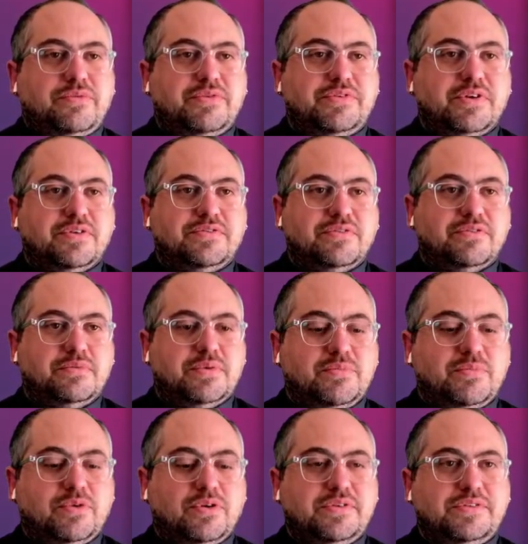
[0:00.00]
the results a
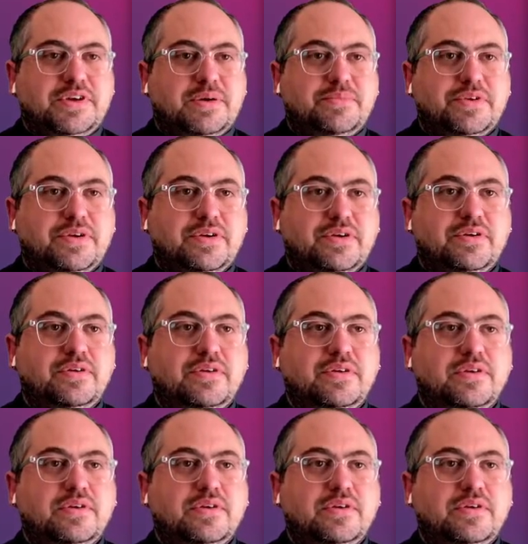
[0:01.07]
bit more in depth here.